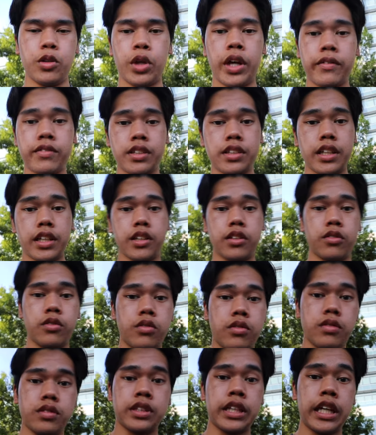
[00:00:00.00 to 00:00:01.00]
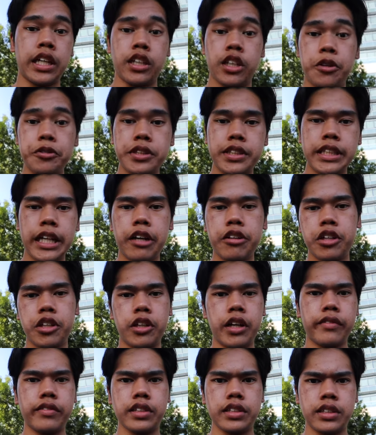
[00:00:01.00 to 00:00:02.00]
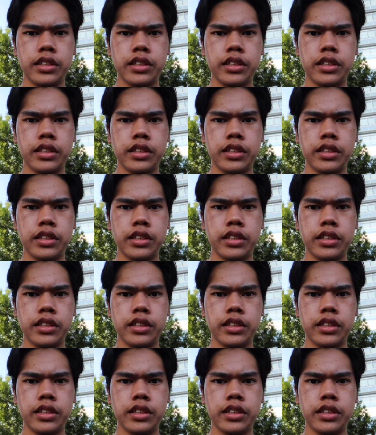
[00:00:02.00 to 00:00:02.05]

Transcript: you have to like take notes down and you have to